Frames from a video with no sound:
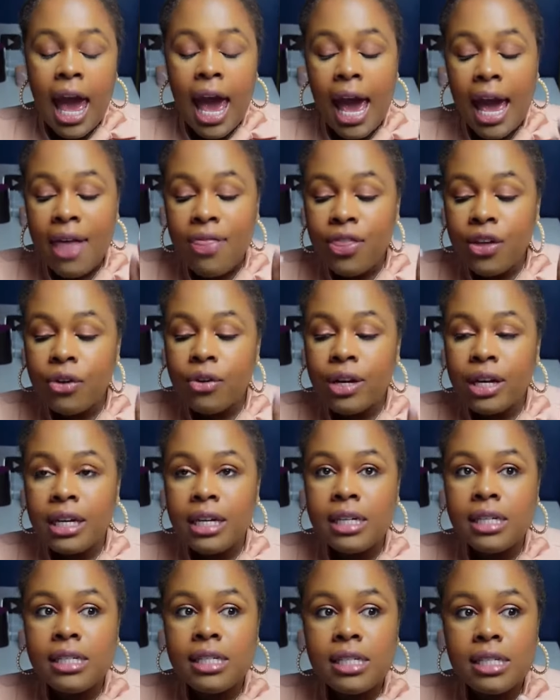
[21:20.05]
And there
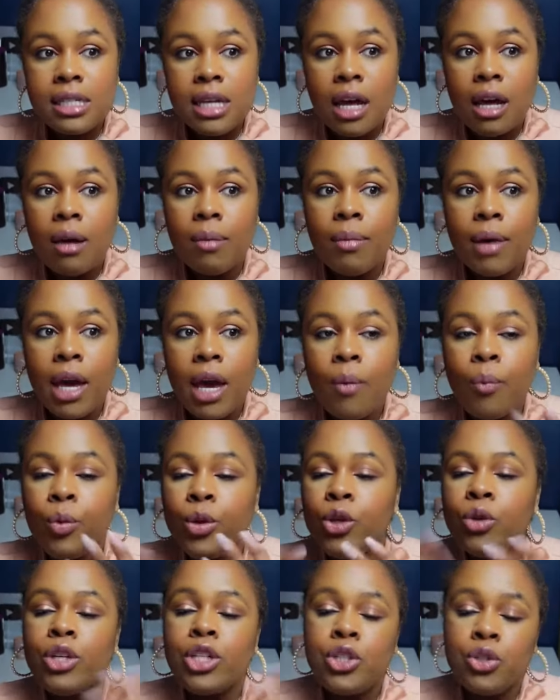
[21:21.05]
is some,
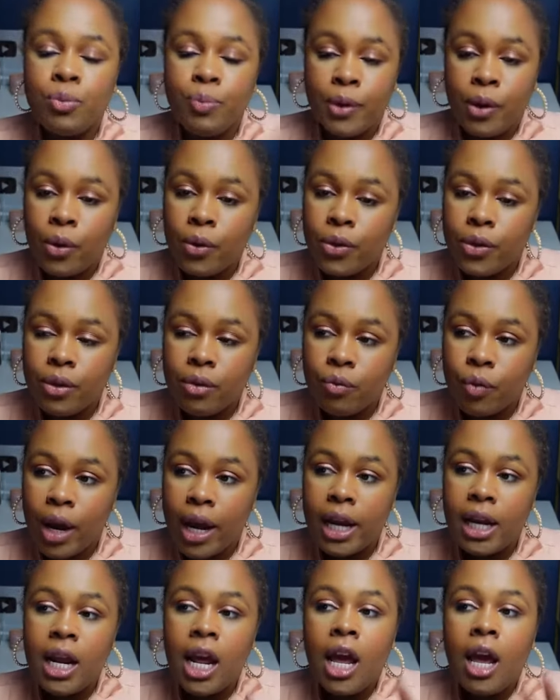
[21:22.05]
you can do both,
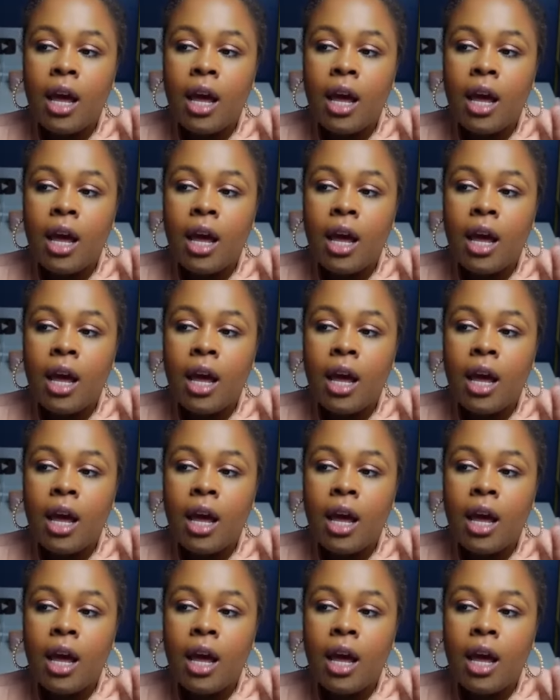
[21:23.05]
right?